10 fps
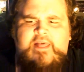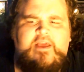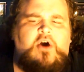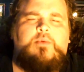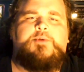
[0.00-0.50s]
They
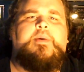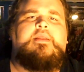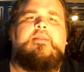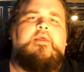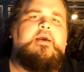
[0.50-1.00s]
all
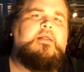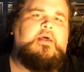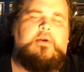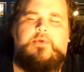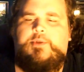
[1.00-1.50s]
respected the hell
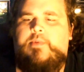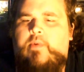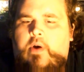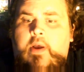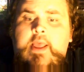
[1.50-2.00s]
out of Chris
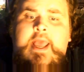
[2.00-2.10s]
Benoit,